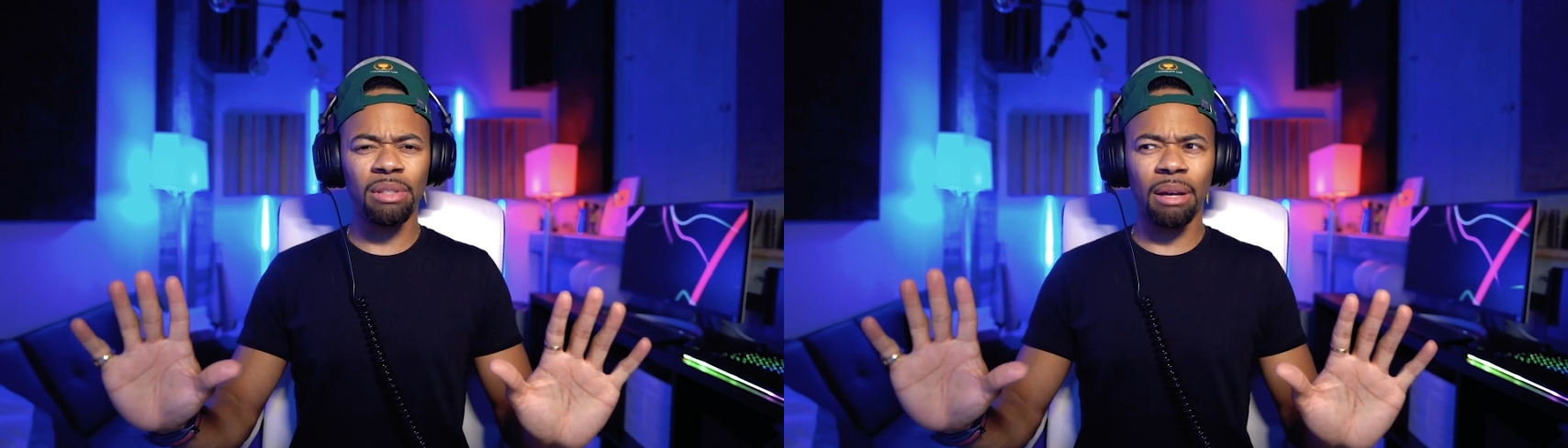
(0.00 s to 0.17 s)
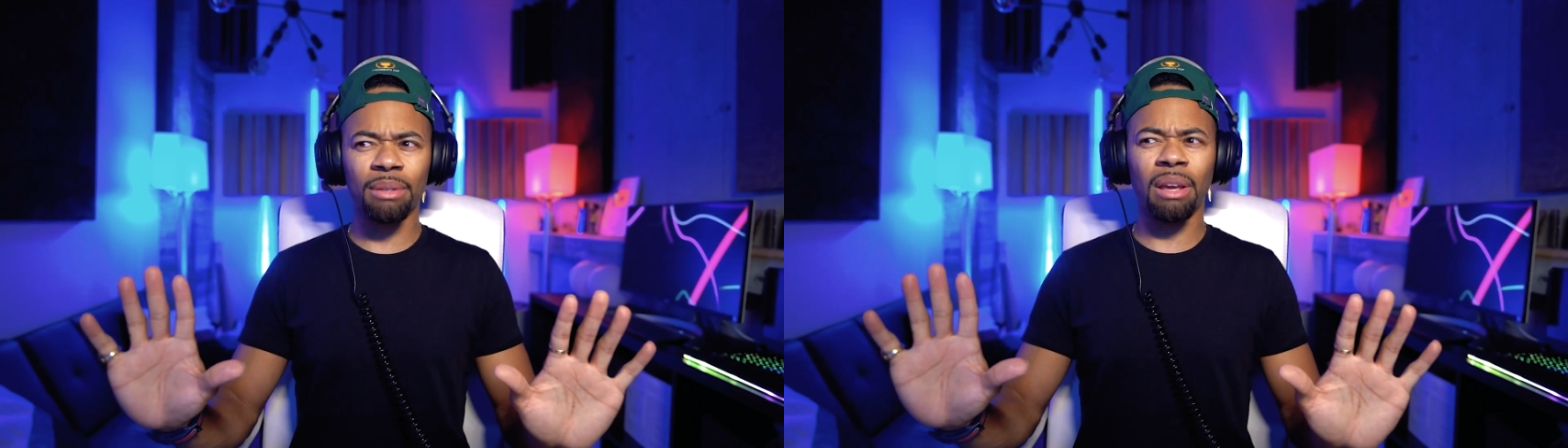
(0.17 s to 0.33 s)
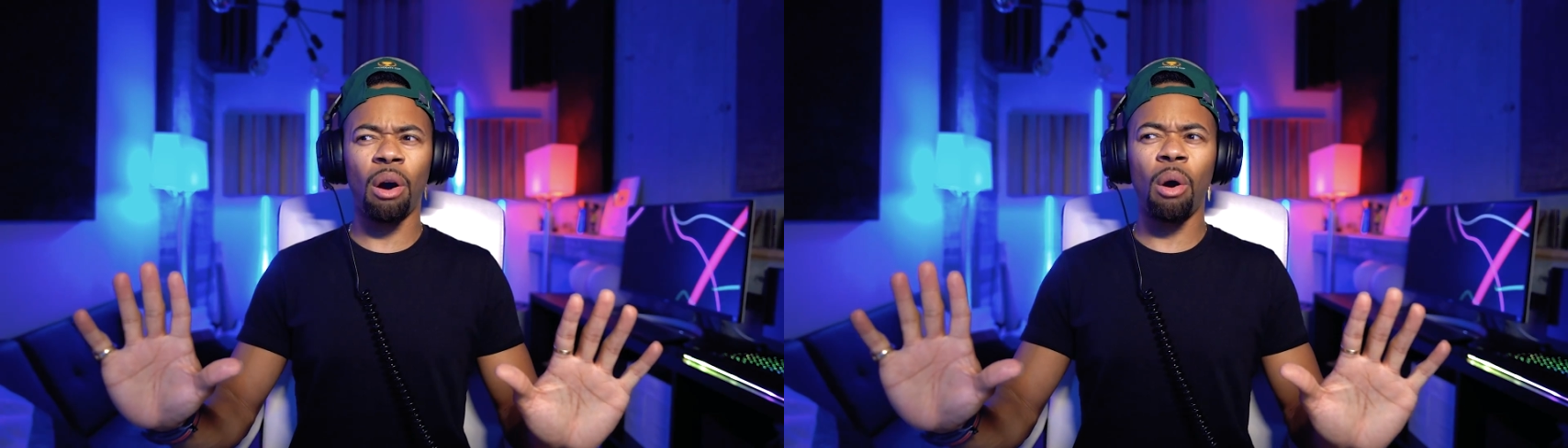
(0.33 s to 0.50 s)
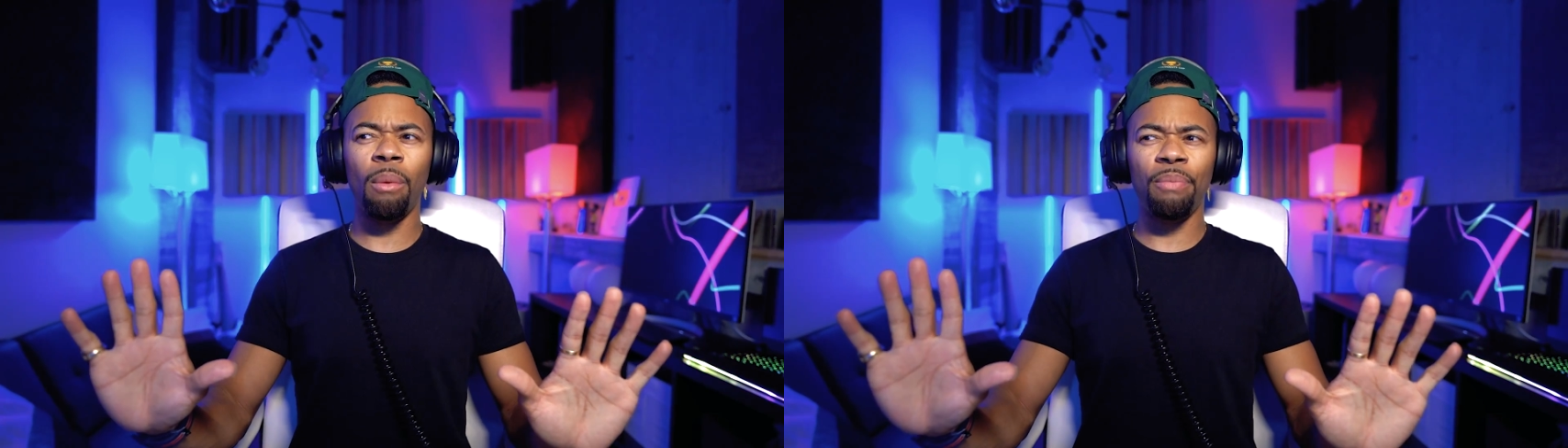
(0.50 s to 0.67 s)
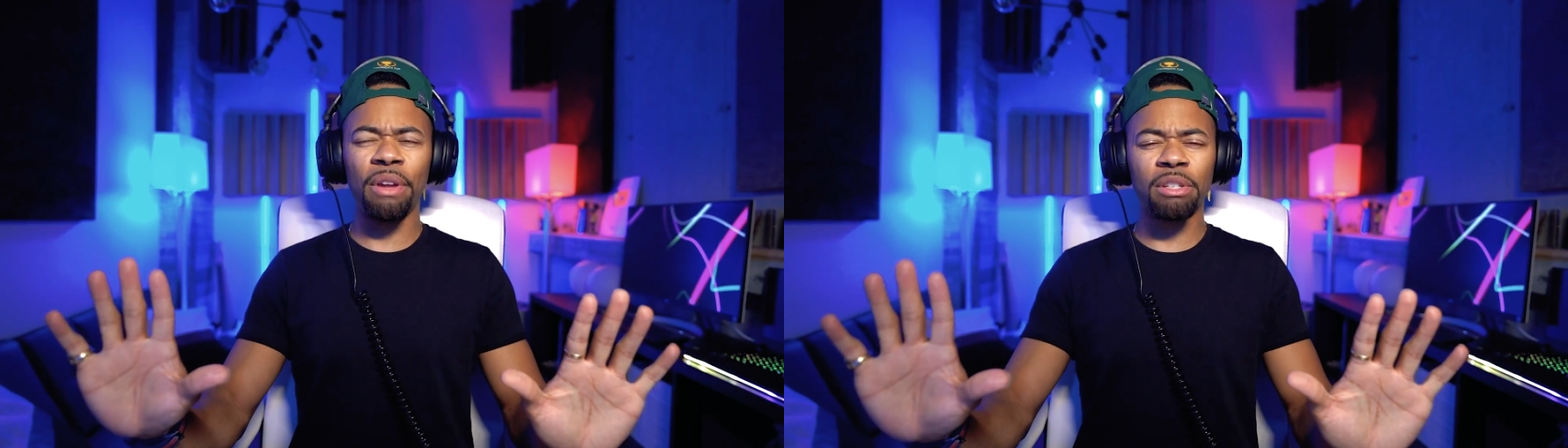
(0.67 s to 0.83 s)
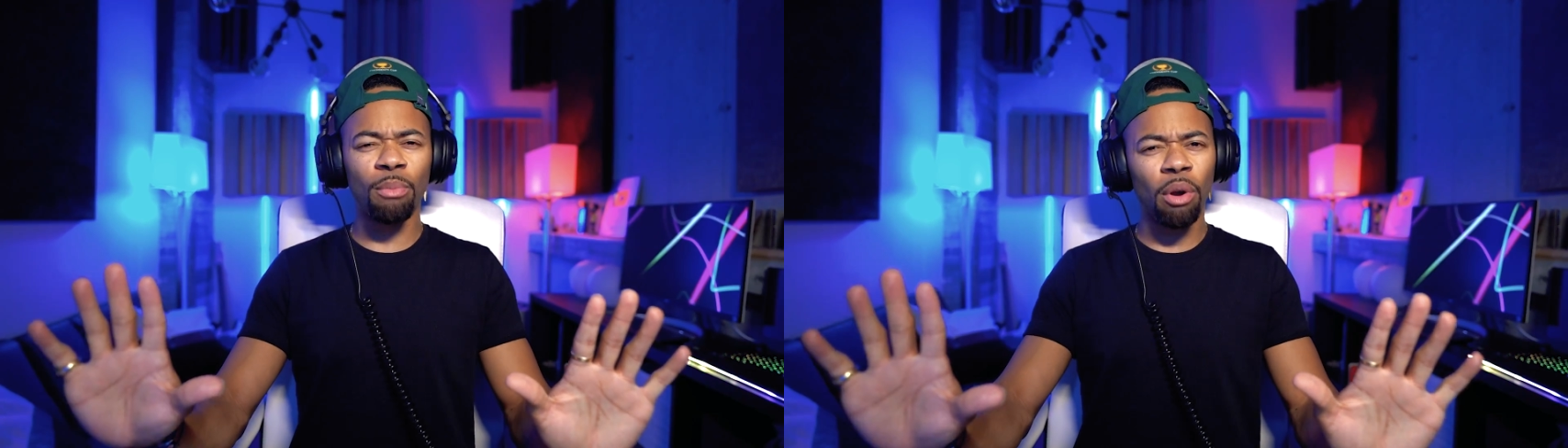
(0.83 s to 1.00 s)
Like I was like, oh,
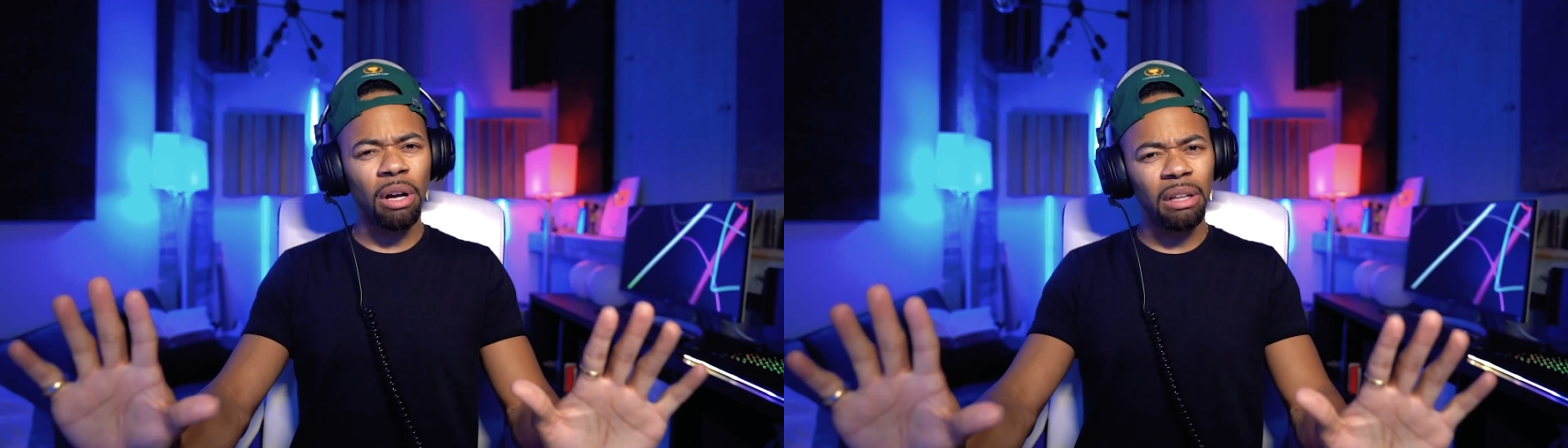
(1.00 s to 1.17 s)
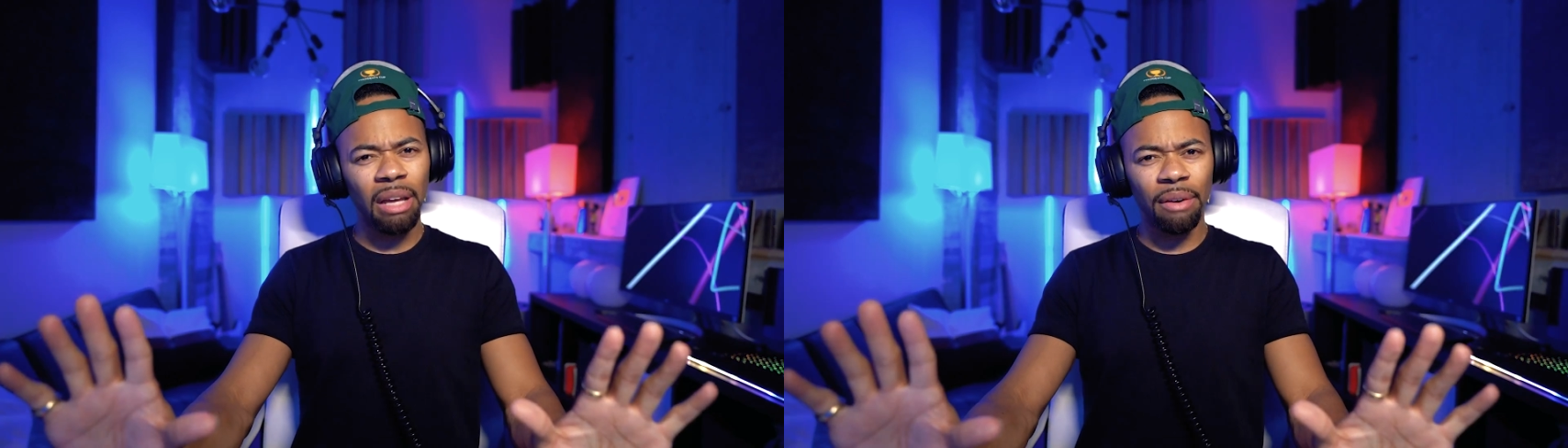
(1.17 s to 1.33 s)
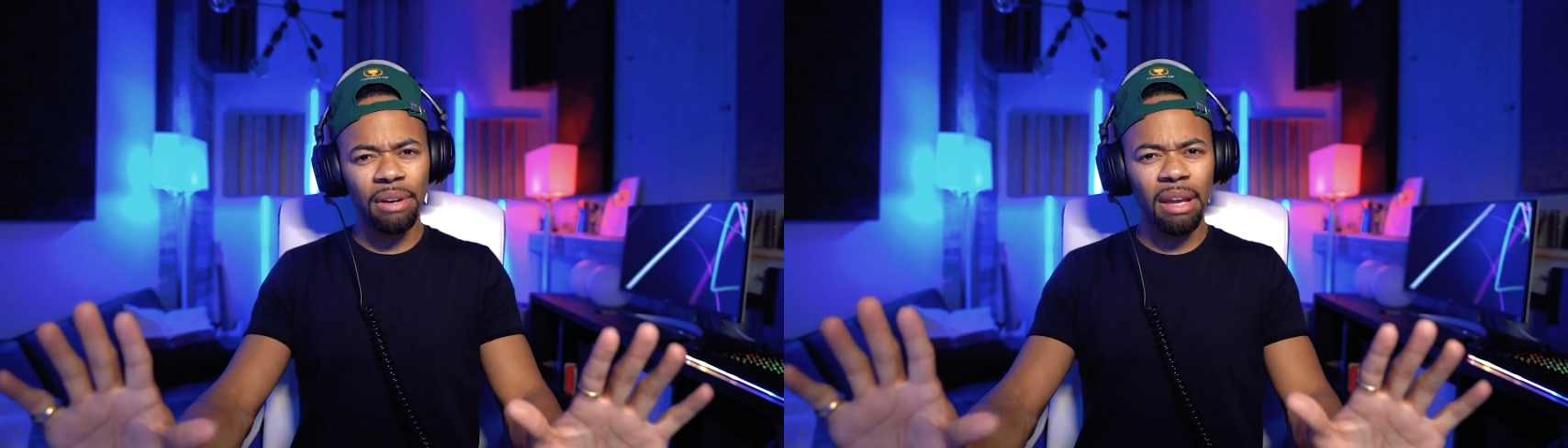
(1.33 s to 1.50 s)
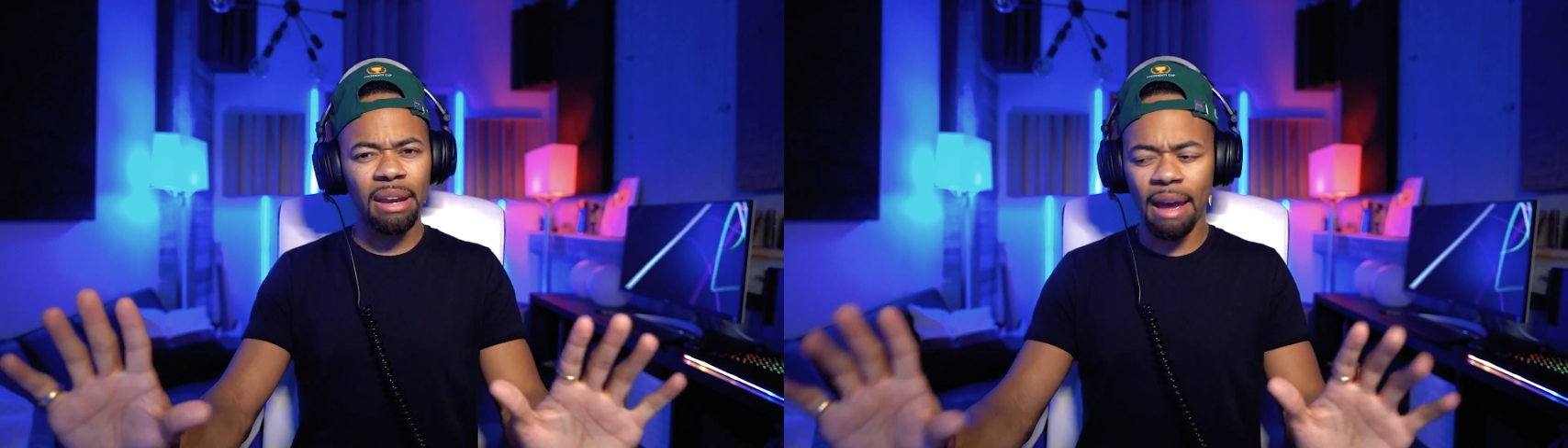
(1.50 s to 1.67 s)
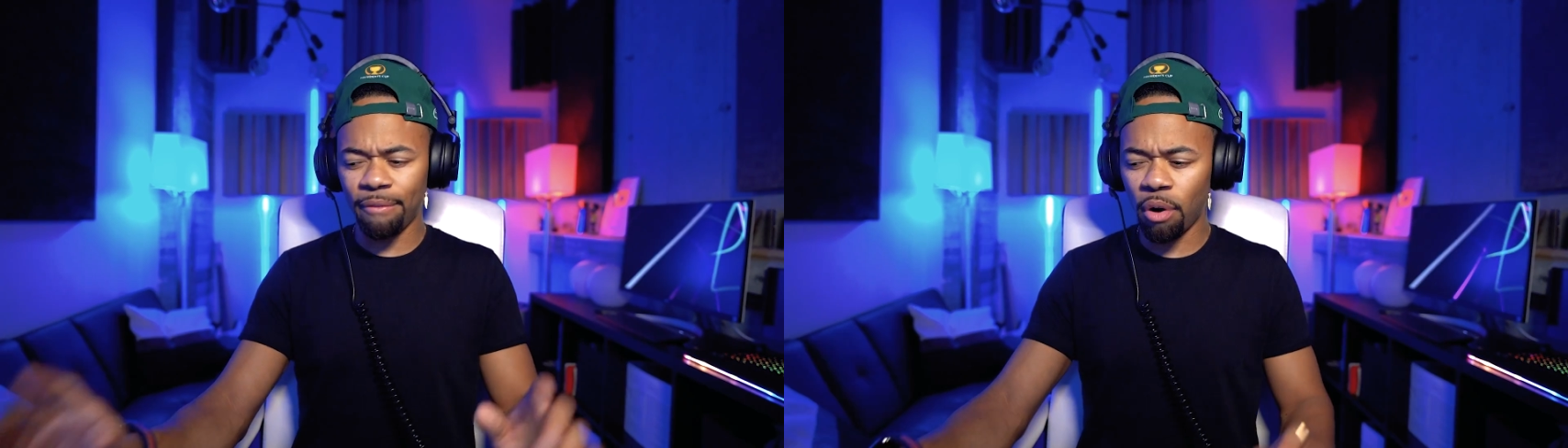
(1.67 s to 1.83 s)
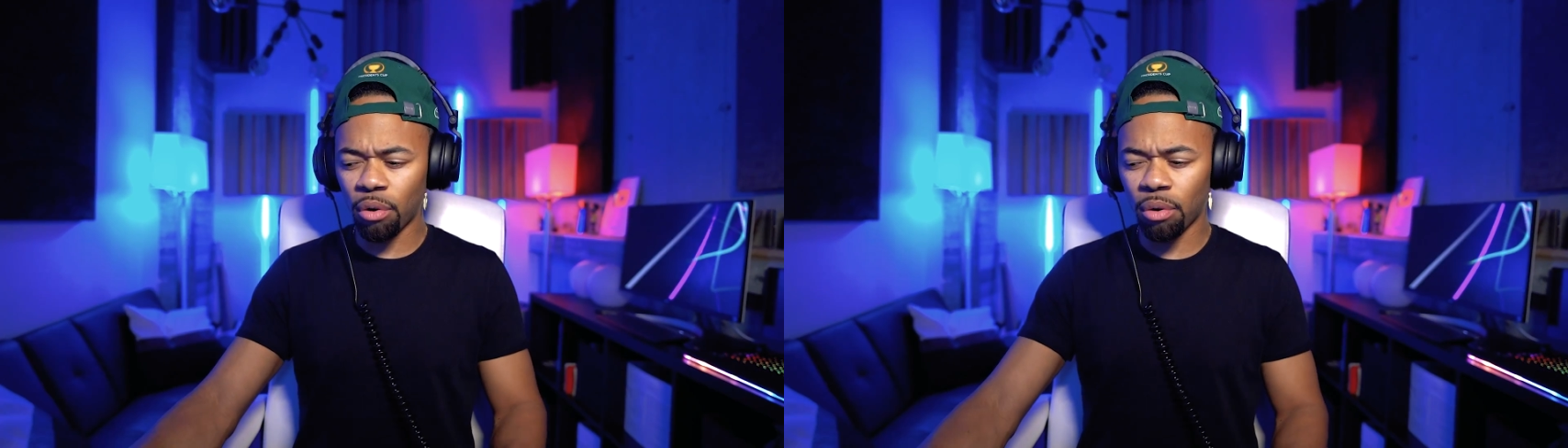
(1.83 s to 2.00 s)
there's more clarity in that
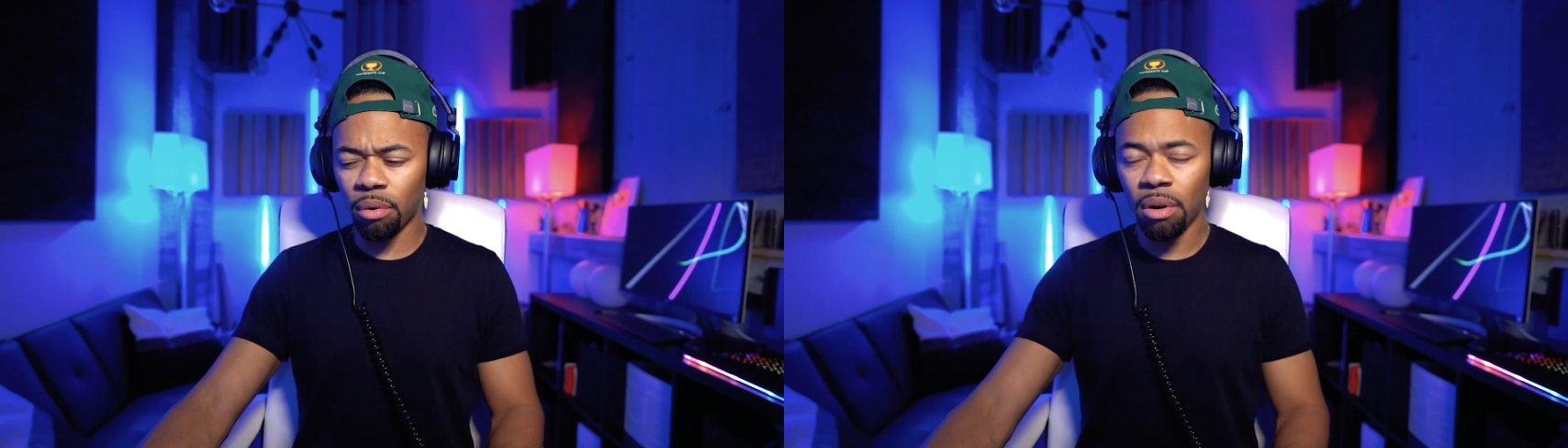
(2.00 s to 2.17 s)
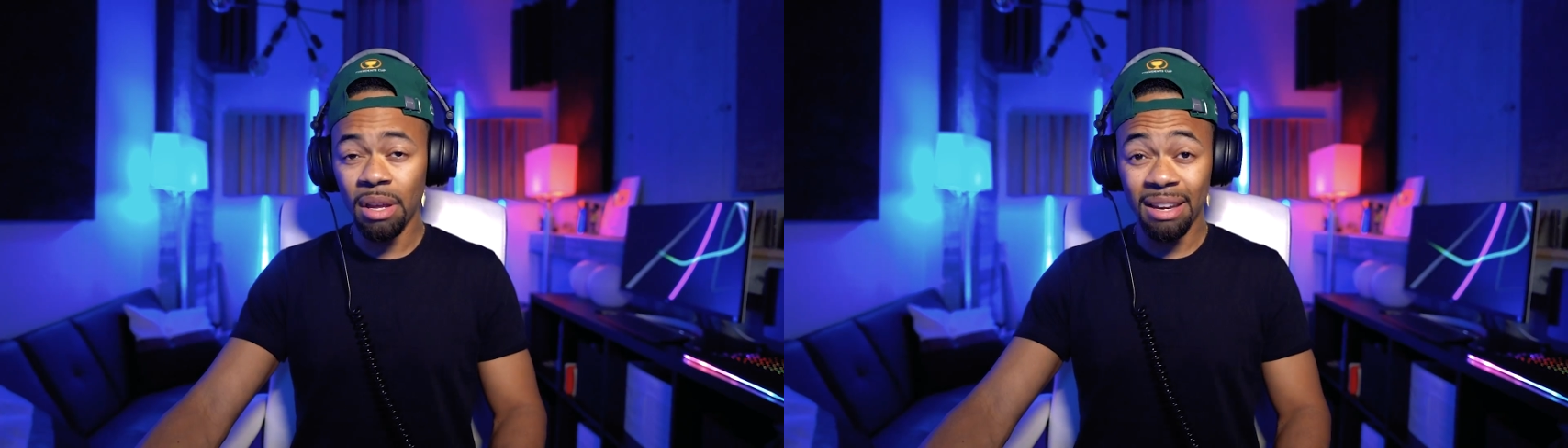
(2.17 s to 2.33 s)
vocal.